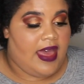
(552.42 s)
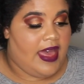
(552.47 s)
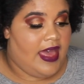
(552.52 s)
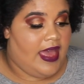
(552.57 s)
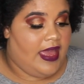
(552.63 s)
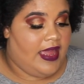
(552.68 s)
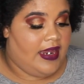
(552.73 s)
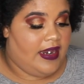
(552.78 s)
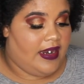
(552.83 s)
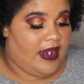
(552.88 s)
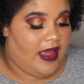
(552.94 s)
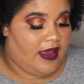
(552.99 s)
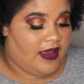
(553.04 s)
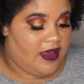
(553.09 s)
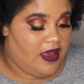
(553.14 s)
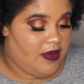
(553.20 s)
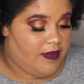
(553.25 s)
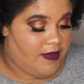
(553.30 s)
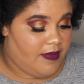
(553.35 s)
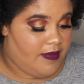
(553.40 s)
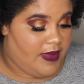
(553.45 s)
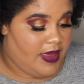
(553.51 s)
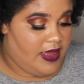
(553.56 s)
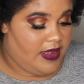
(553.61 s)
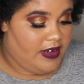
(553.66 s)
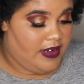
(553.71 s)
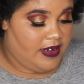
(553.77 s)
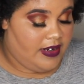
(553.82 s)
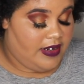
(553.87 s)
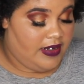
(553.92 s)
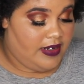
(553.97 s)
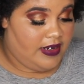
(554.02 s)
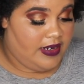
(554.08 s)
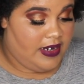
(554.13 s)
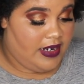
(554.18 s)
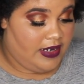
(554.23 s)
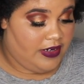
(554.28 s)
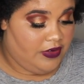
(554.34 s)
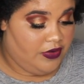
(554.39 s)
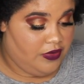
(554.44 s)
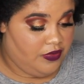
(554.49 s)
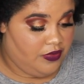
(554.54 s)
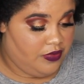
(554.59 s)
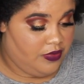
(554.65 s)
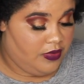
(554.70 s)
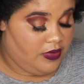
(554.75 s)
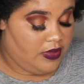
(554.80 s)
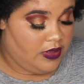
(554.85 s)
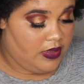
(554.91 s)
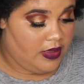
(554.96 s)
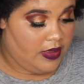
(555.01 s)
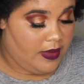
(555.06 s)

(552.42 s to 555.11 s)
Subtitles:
and I come and then I do